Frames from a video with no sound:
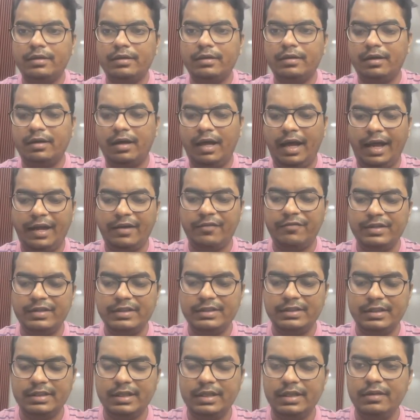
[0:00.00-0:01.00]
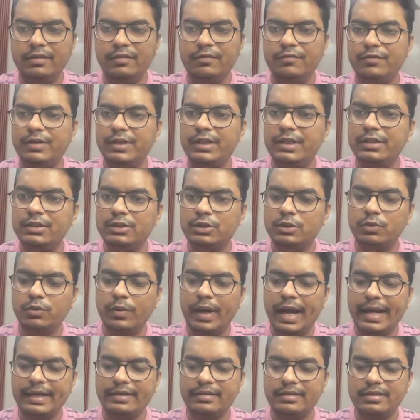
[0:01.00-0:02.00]
and we say we need to
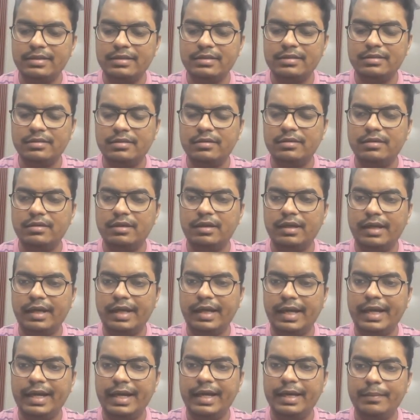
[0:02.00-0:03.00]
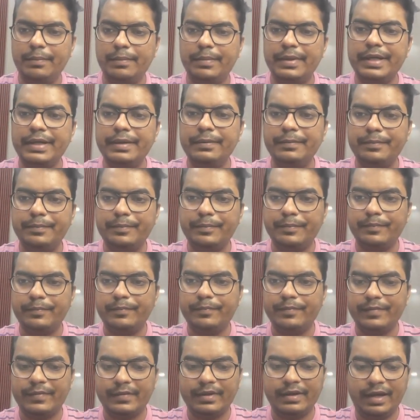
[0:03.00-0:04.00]
add this a and b,
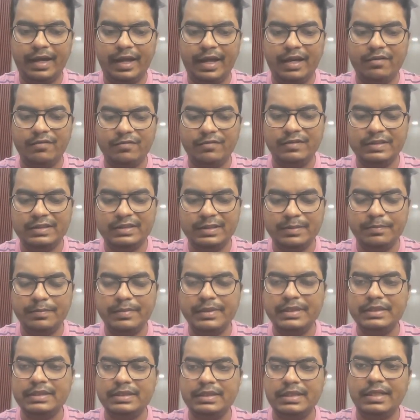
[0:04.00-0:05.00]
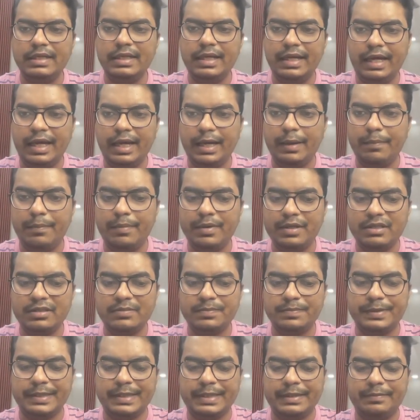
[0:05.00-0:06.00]
and we simply say a plus
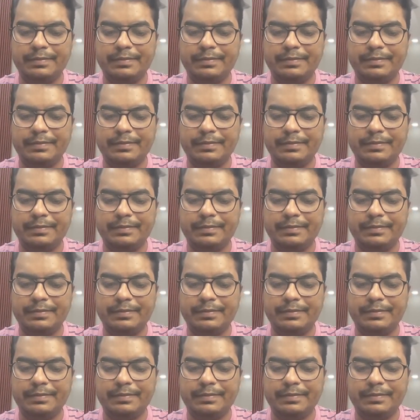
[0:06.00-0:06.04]
b,